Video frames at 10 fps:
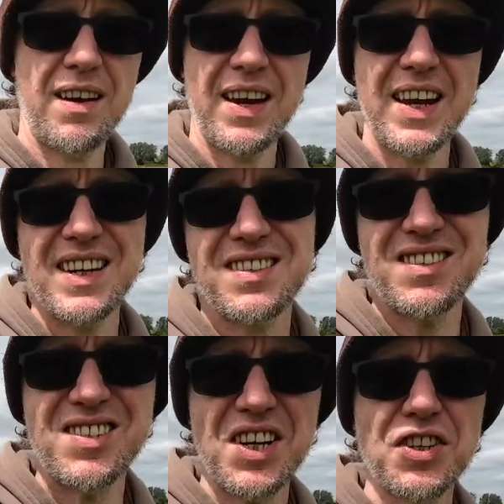it is
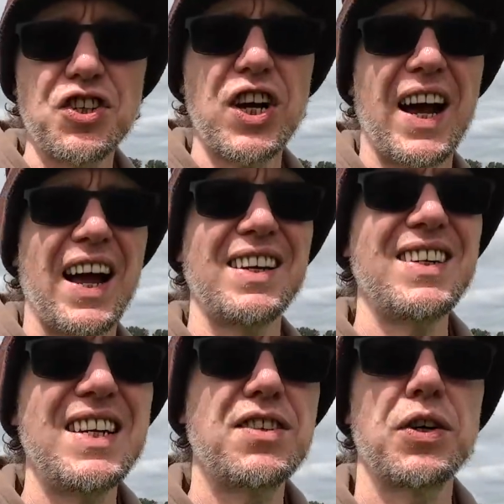such a
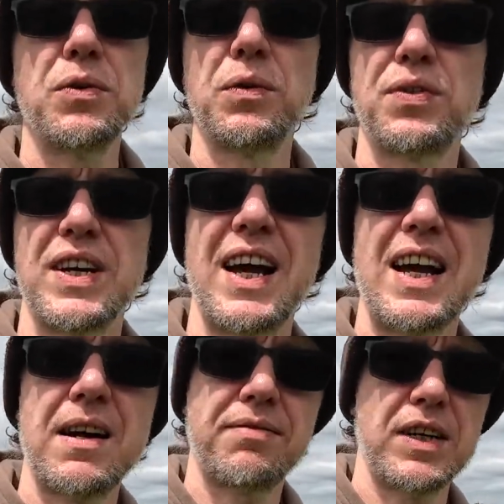handy tool to
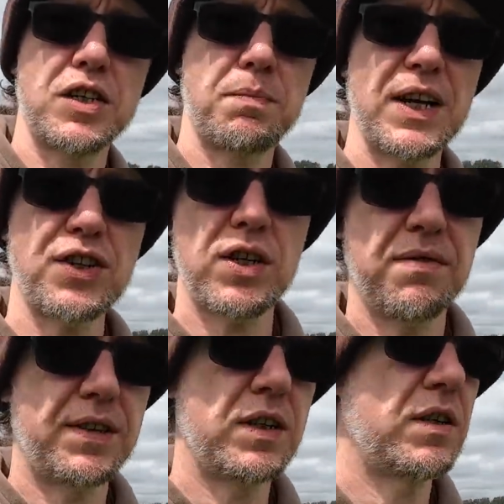have, especially if you're